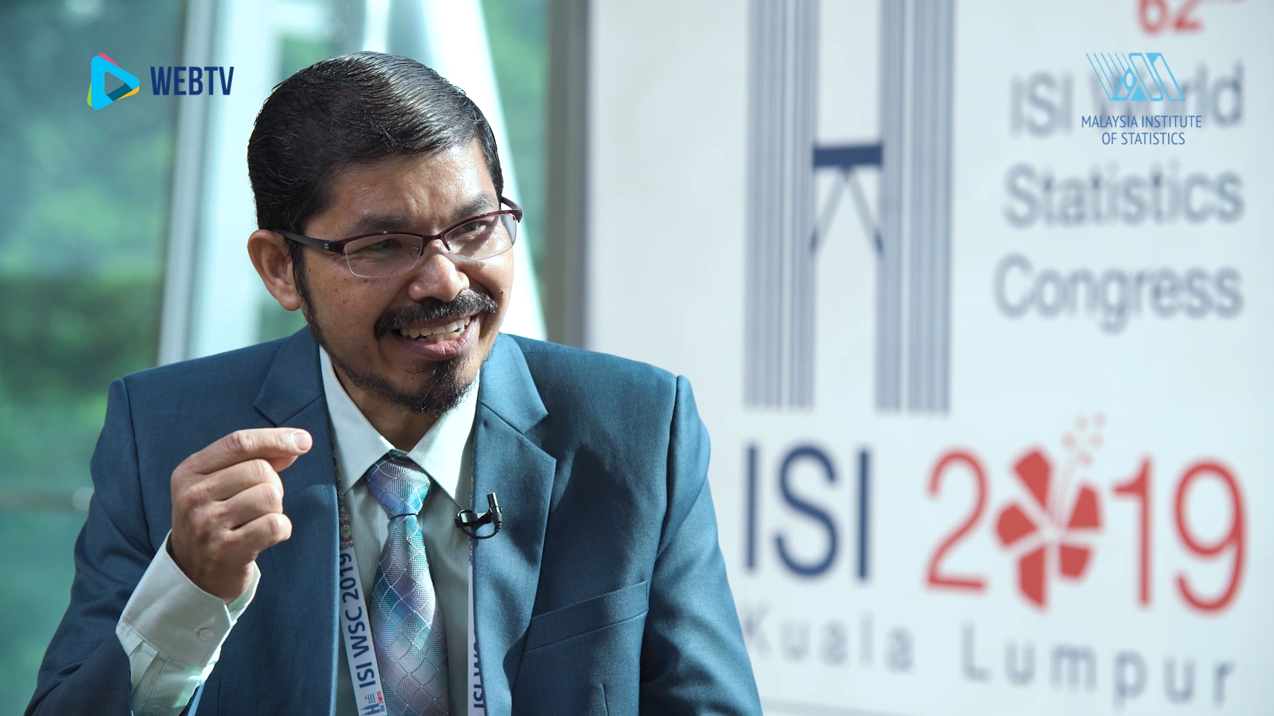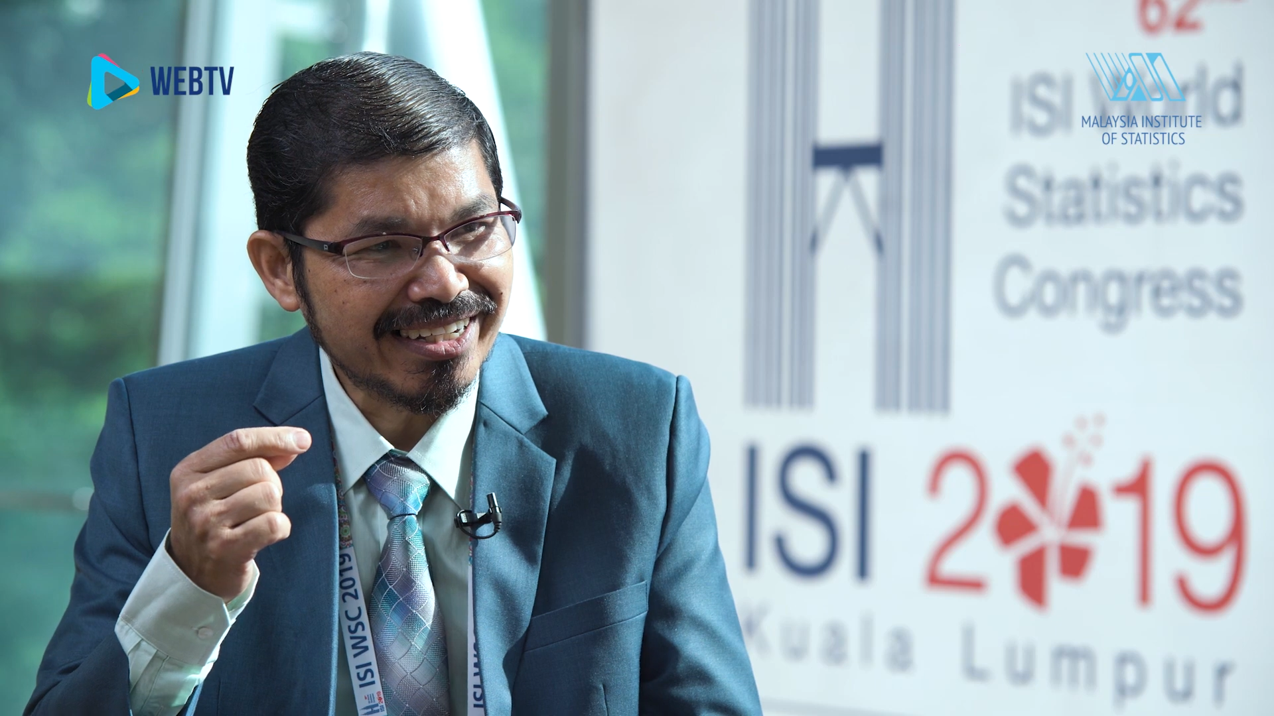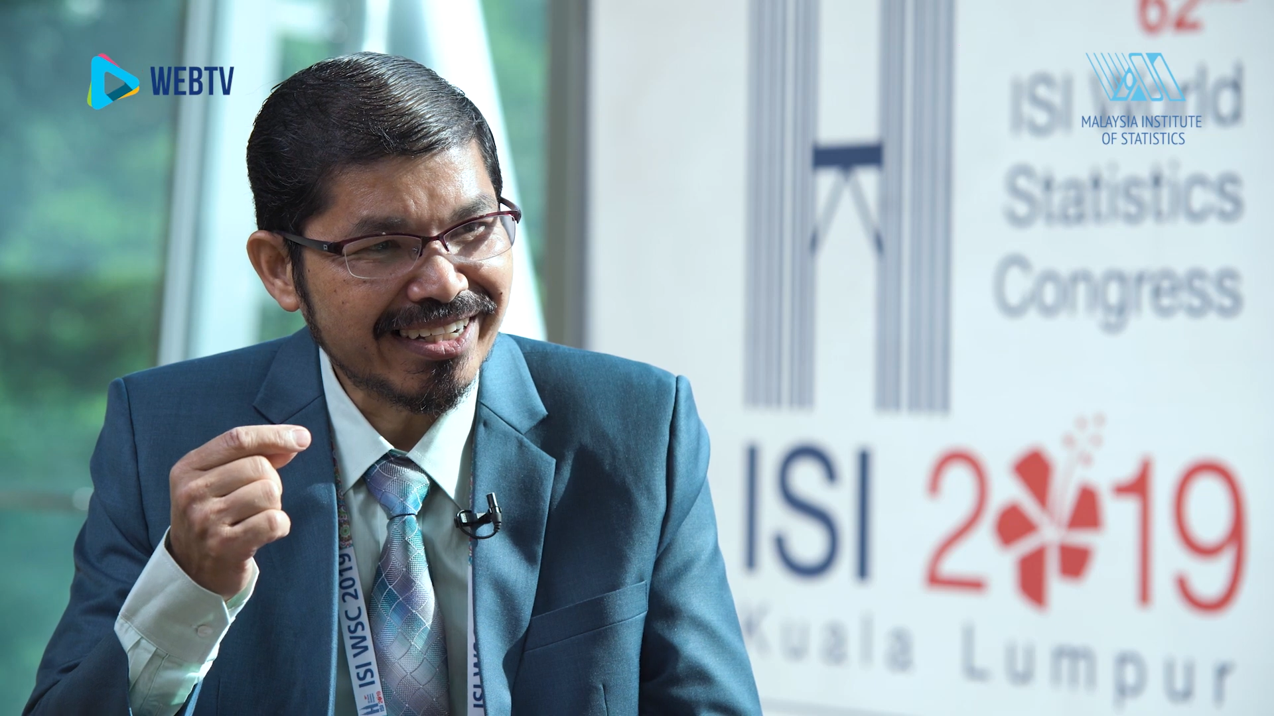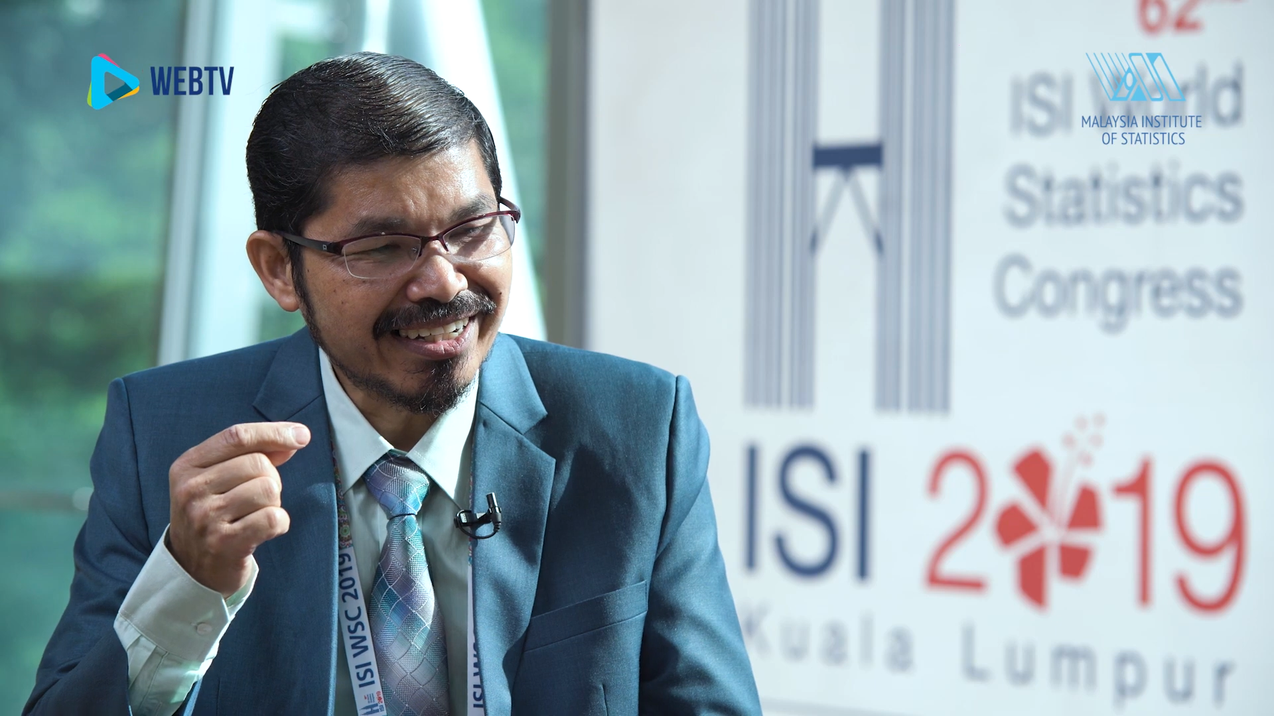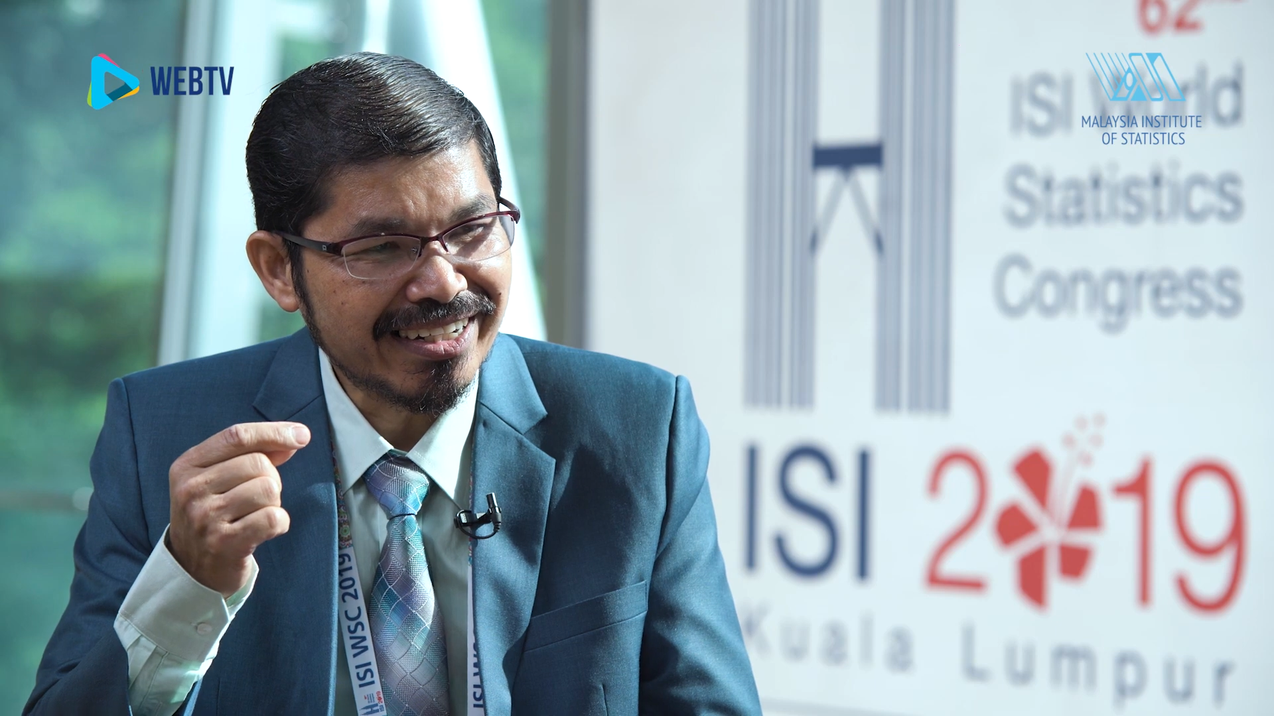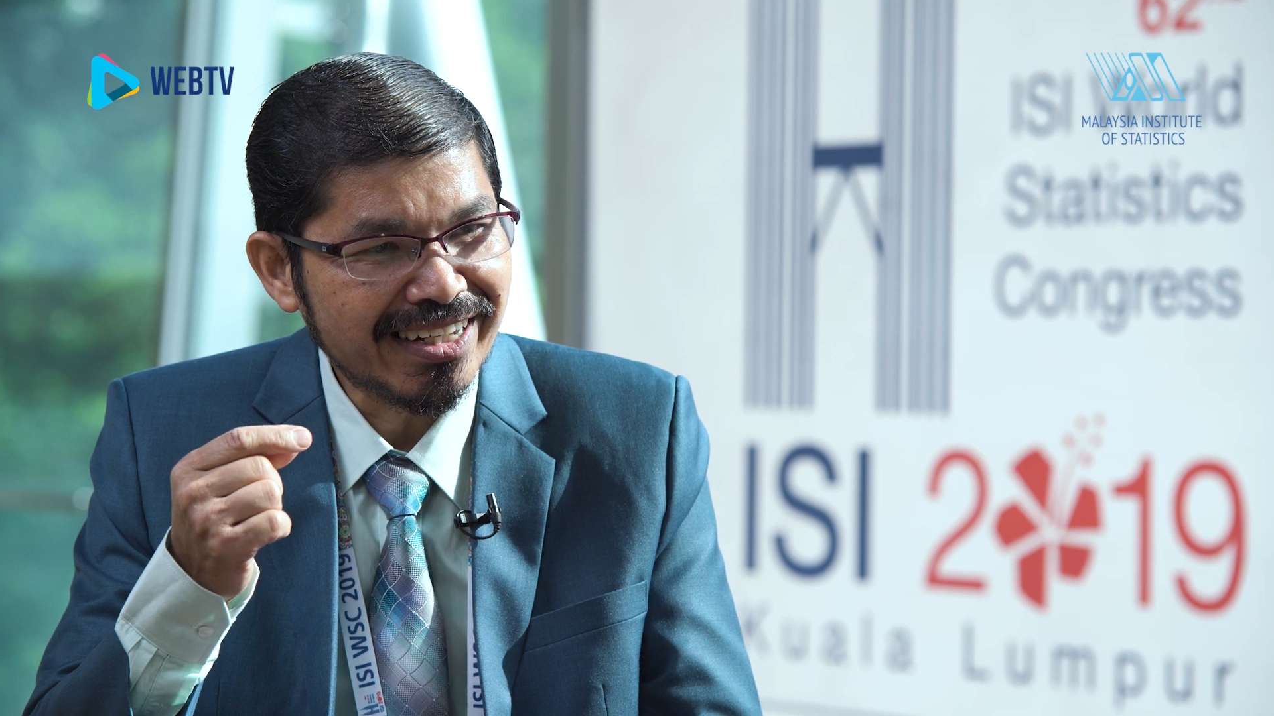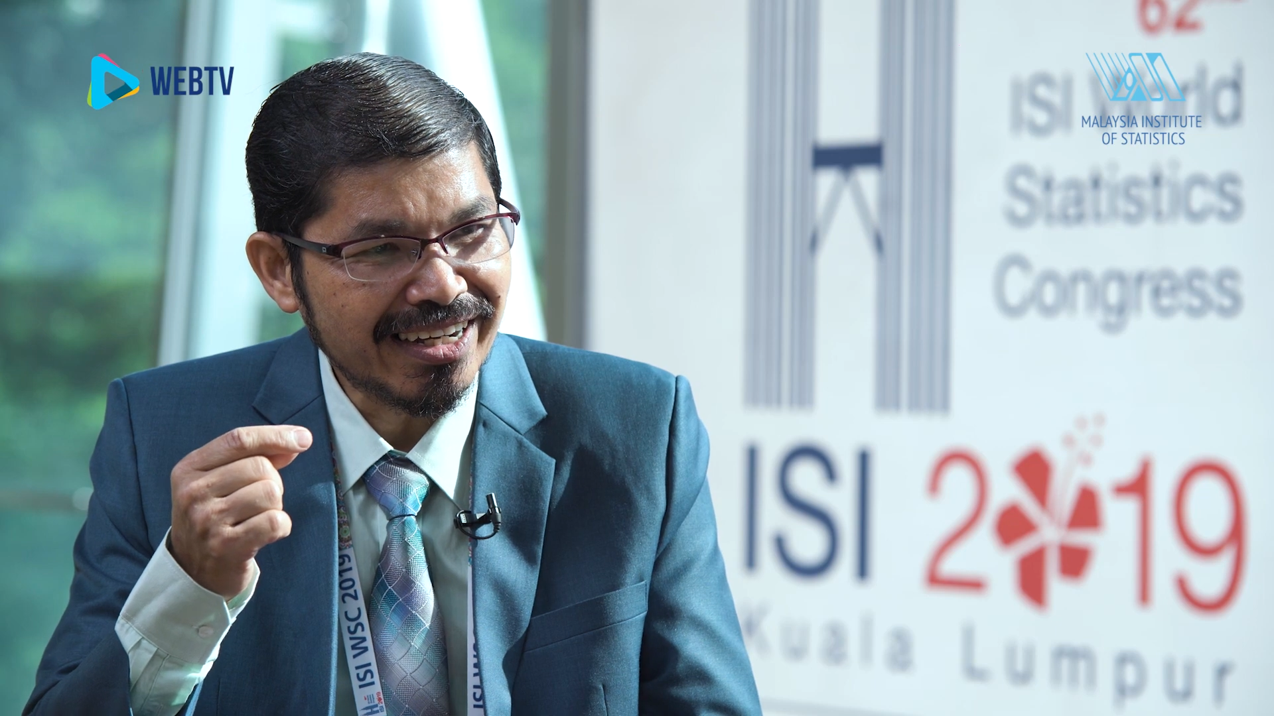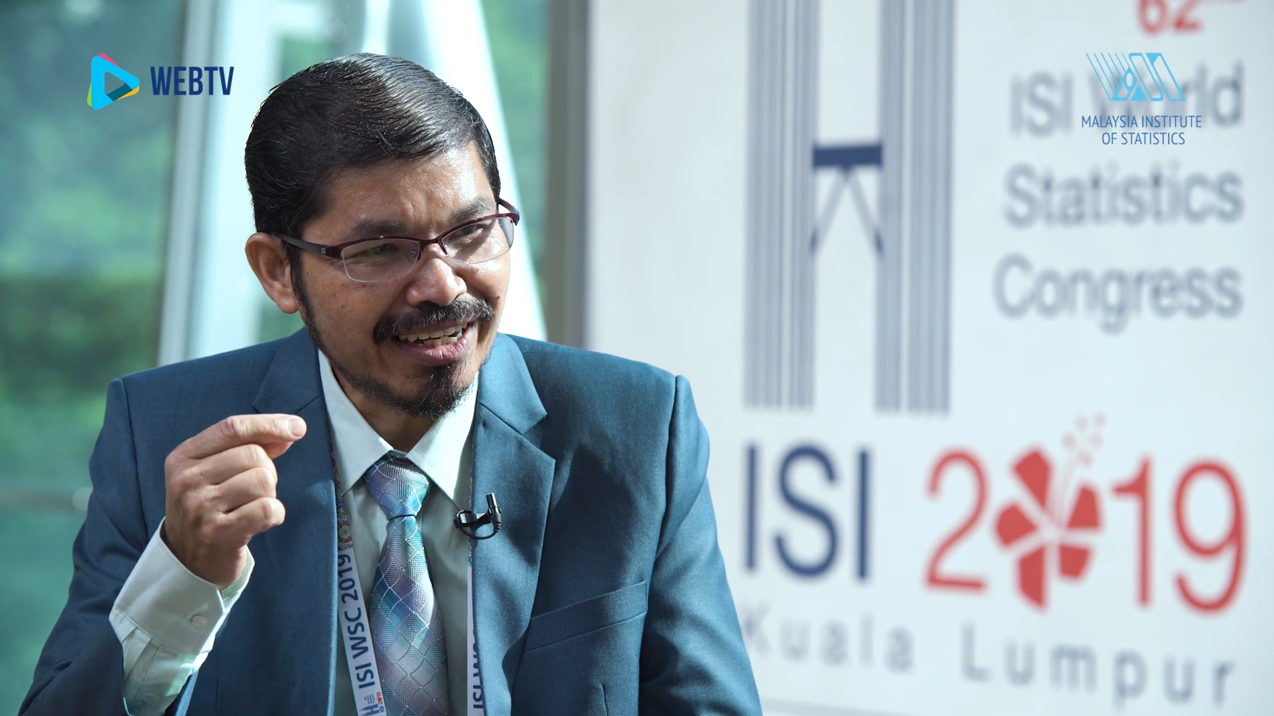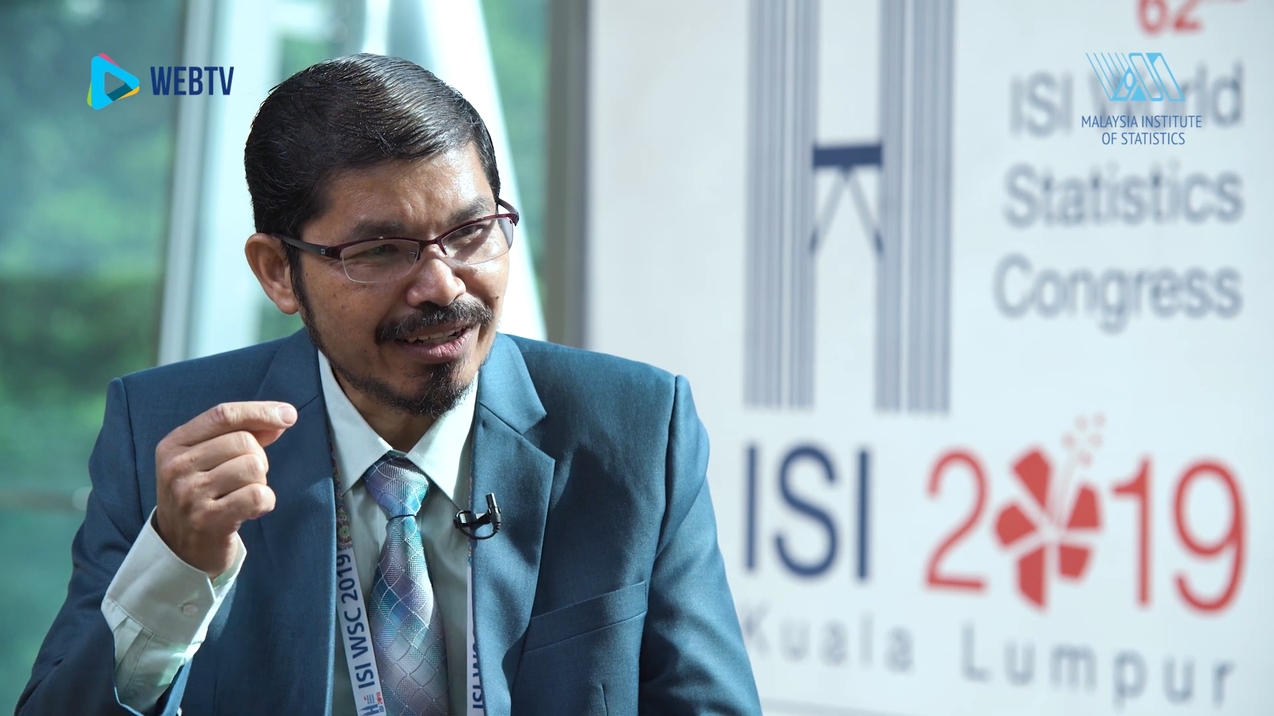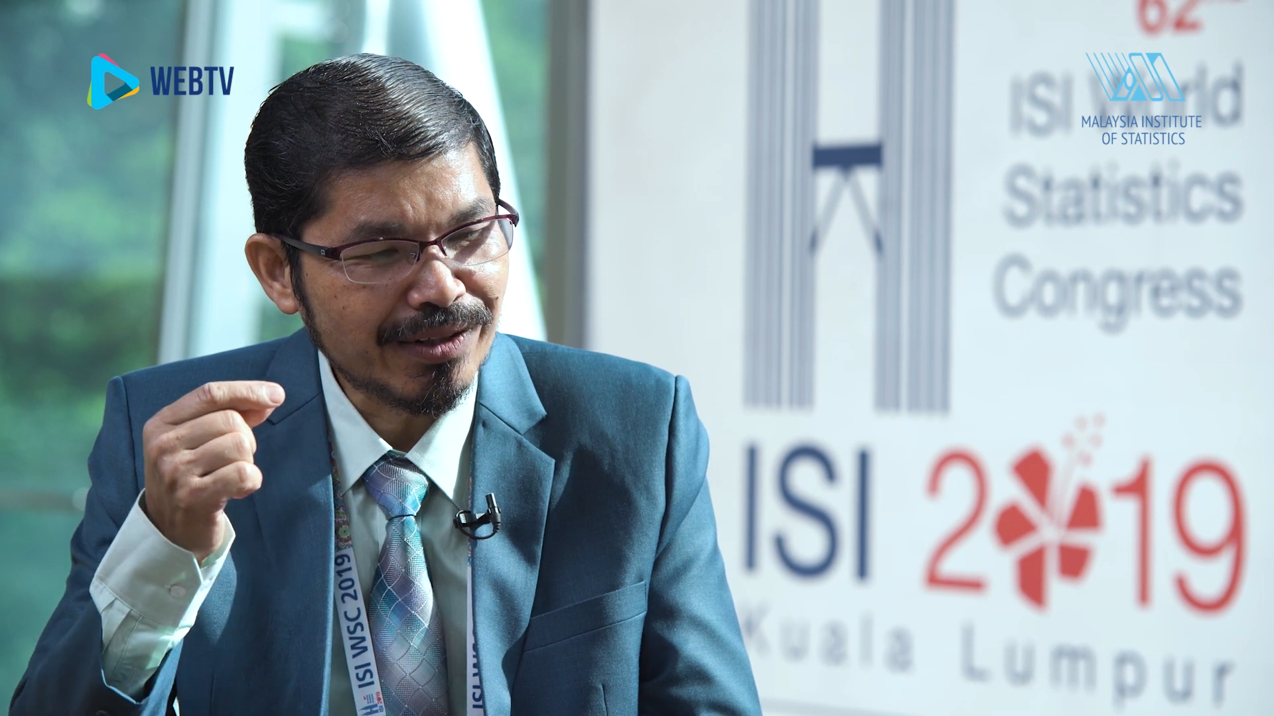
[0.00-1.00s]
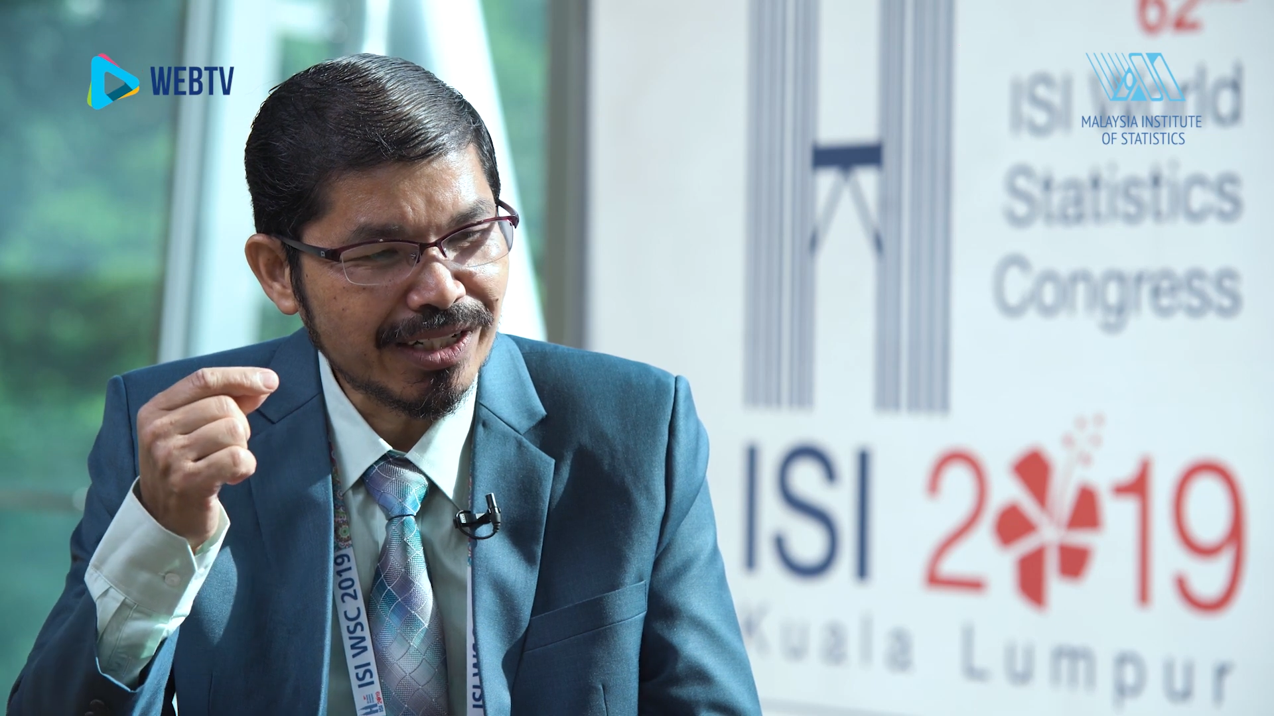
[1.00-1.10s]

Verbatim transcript: uh, there are